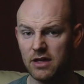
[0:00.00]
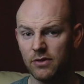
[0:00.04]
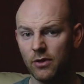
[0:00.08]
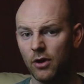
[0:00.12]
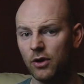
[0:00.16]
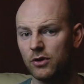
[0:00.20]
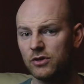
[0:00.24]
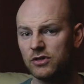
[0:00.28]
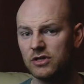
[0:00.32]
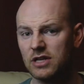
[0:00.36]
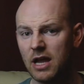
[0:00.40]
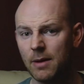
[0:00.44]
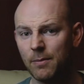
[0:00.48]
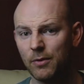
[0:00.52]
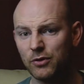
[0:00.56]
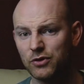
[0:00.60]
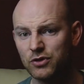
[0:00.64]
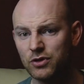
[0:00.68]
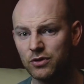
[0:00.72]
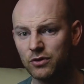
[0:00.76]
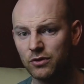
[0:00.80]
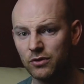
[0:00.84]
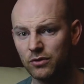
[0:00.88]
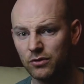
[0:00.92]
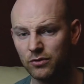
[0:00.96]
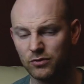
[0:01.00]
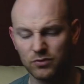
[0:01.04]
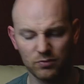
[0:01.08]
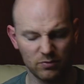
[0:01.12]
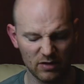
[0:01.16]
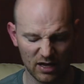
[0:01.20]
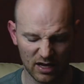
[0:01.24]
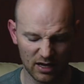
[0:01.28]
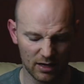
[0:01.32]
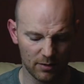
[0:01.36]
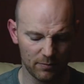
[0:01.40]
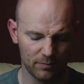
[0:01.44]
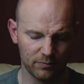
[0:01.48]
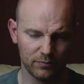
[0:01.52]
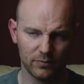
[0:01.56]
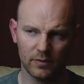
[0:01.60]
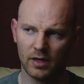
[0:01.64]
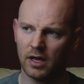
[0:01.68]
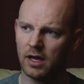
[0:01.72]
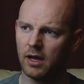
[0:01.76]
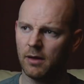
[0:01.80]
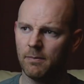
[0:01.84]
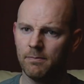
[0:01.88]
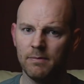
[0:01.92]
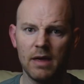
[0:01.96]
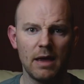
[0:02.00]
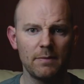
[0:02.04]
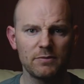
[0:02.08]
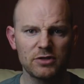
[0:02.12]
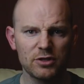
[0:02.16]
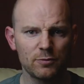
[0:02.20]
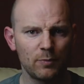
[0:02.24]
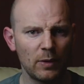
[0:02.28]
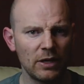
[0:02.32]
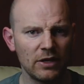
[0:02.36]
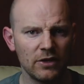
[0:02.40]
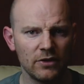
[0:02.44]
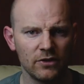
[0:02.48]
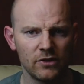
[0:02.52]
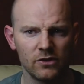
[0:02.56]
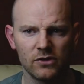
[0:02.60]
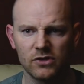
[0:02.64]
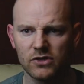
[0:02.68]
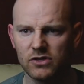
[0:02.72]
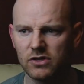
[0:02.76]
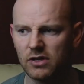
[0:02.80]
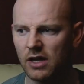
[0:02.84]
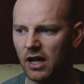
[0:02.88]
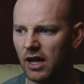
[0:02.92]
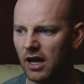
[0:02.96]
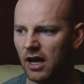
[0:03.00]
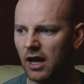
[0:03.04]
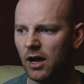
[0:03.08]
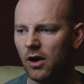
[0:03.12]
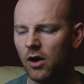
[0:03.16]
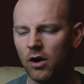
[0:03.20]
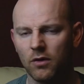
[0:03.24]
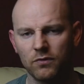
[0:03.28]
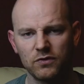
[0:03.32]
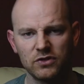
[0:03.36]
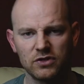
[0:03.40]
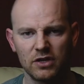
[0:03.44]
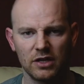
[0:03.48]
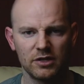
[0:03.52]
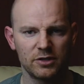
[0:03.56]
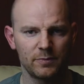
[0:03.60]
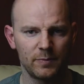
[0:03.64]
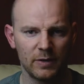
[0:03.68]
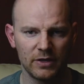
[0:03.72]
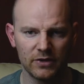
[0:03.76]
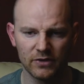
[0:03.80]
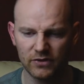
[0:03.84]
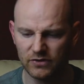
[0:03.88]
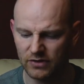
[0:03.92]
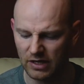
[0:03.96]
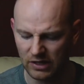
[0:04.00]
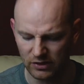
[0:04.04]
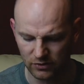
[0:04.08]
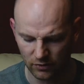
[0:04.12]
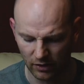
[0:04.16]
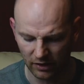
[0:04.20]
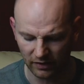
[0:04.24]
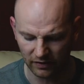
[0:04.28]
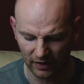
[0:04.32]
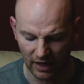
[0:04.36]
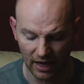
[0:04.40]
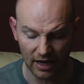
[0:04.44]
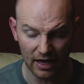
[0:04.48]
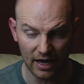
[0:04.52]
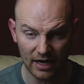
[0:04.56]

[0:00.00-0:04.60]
of those number 2 MEP spinners, offset spinners, things like that,